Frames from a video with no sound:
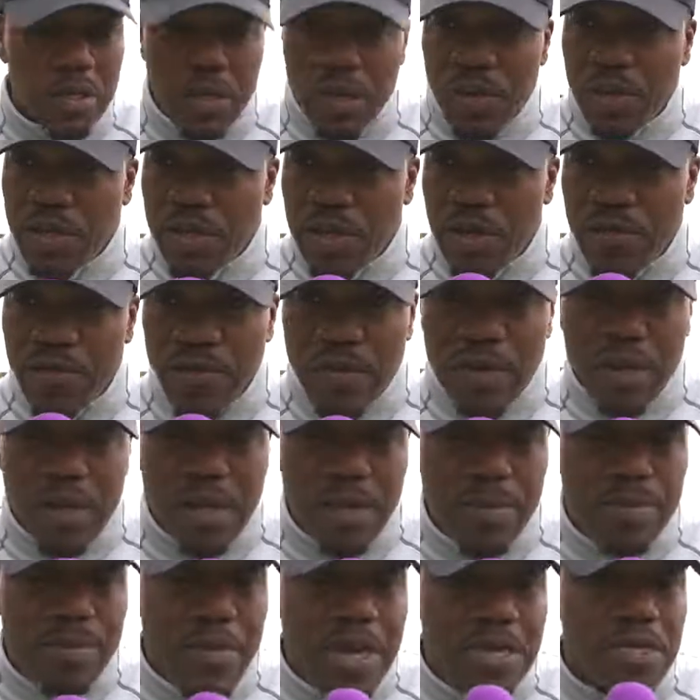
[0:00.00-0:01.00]
No,
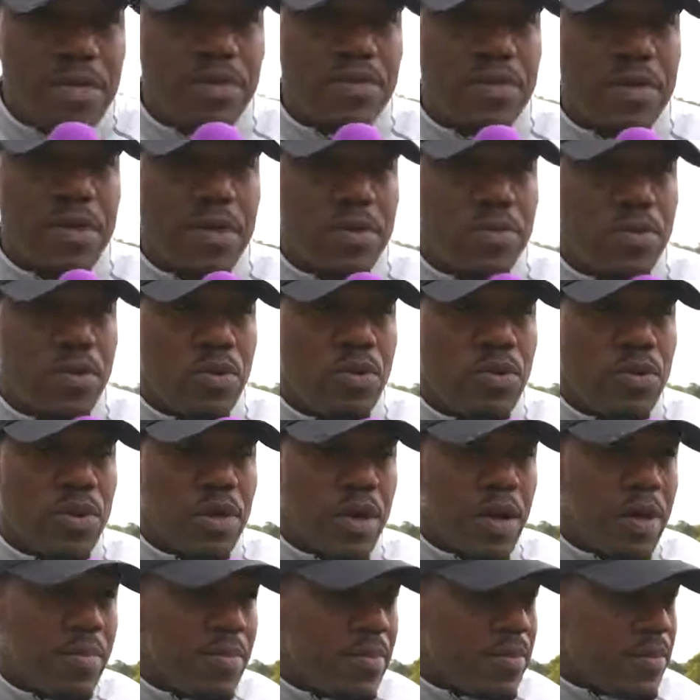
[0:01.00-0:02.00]
definitely. Massively
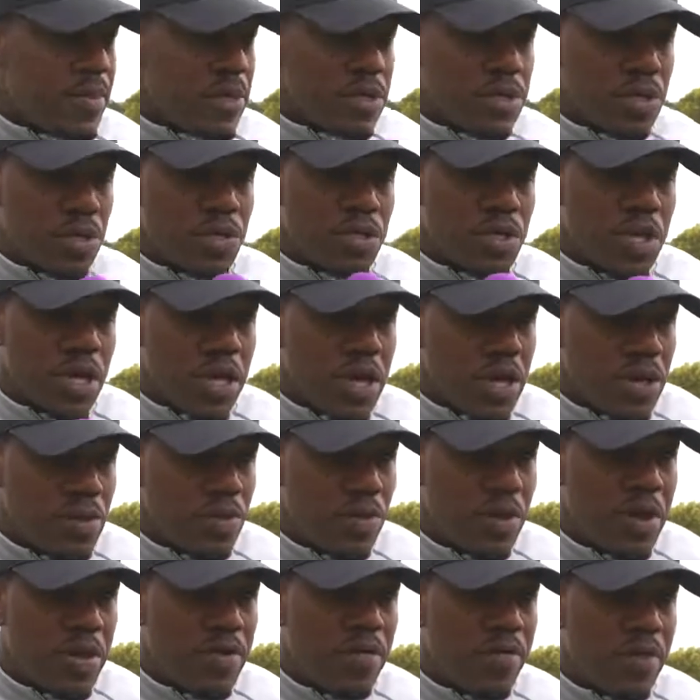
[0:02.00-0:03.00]
important. I'm associated
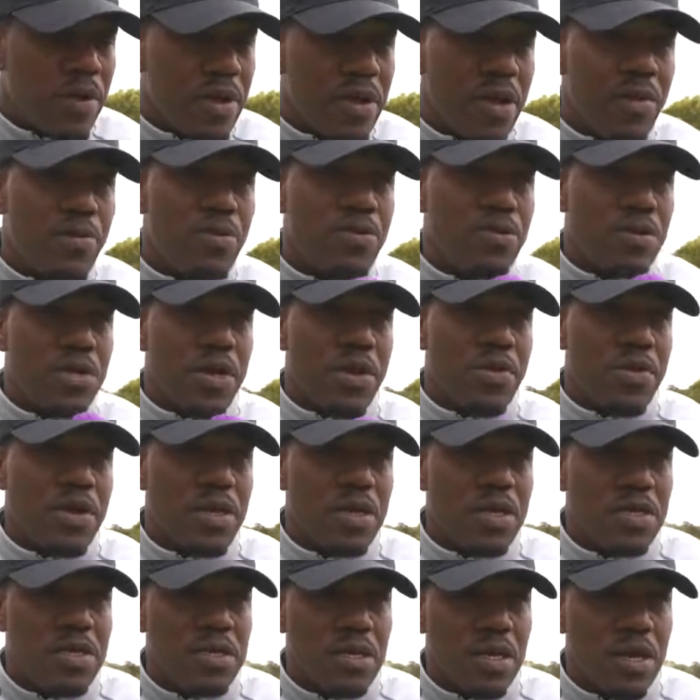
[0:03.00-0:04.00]
with a number of
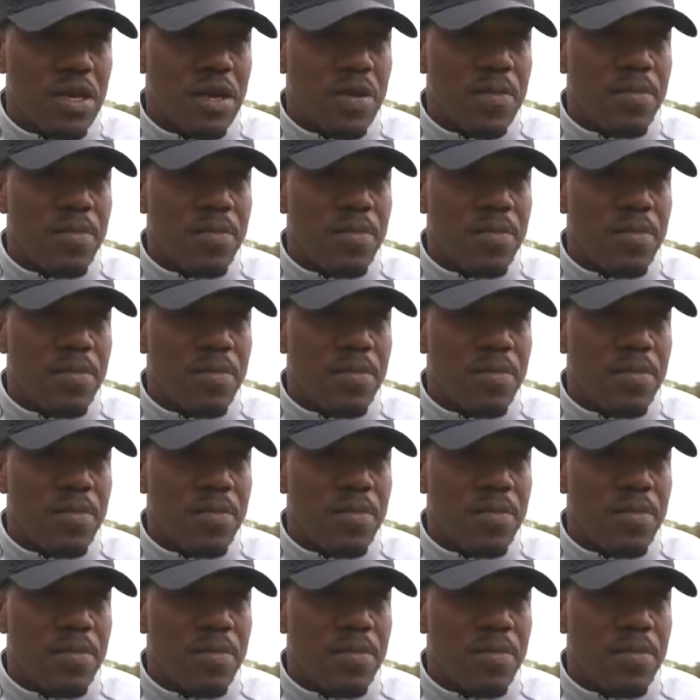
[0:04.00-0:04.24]
charities,